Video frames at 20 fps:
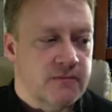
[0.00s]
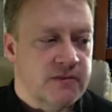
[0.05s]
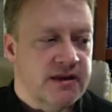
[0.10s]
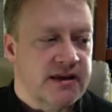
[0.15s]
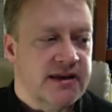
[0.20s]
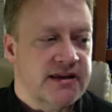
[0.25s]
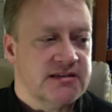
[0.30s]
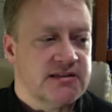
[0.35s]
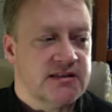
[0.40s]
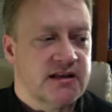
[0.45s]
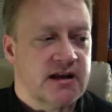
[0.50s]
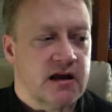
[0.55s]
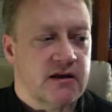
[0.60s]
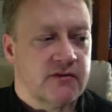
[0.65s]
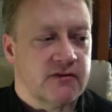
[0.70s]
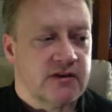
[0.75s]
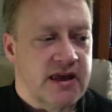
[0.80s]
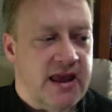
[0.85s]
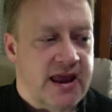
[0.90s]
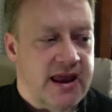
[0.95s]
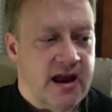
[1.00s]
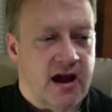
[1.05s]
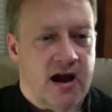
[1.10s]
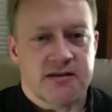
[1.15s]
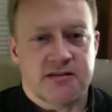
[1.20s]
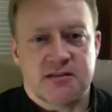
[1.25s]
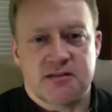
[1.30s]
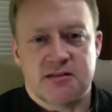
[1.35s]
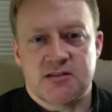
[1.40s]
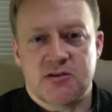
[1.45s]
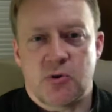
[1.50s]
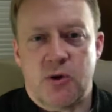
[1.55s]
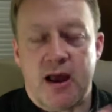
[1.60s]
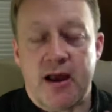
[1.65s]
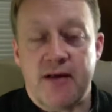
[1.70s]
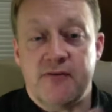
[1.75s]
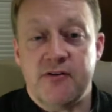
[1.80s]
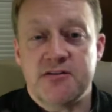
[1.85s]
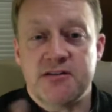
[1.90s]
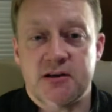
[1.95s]
he is the god of chaos. And so
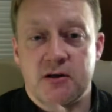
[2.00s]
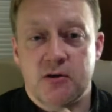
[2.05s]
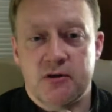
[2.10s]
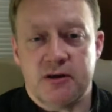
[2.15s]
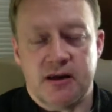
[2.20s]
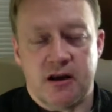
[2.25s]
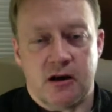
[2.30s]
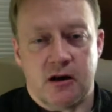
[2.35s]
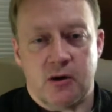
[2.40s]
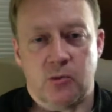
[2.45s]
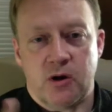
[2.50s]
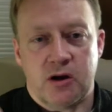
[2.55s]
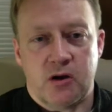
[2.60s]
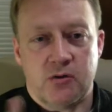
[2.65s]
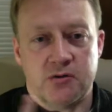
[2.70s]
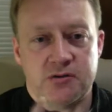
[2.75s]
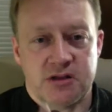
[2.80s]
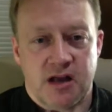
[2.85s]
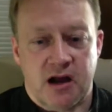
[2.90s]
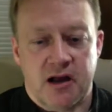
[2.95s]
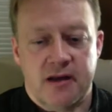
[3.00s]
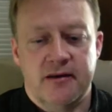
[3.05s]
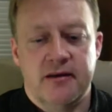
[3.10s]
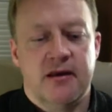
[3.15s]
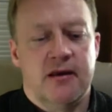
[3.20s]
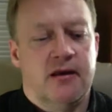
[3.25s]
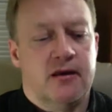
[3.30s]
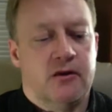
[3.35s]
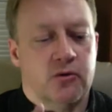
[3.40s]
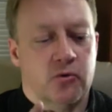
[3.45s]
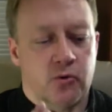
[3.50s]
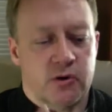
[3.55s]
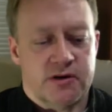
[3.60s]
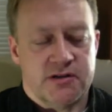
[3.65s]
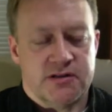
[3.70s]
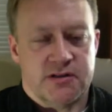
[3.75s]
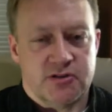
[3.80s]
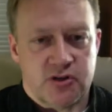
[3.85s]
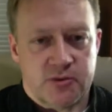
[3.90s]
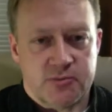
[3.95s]
every single year, what goes on,
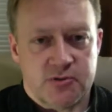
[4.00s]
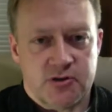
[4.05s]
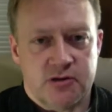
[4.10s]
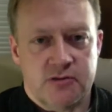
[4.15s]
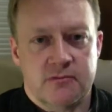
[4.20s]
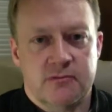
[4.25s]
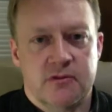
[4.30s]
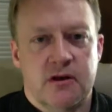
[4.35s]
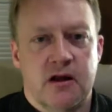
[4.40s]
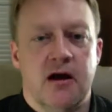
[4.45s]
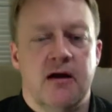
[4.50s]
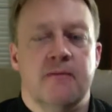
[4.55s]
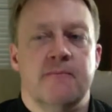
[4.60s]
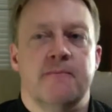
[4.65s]
according to Egyptian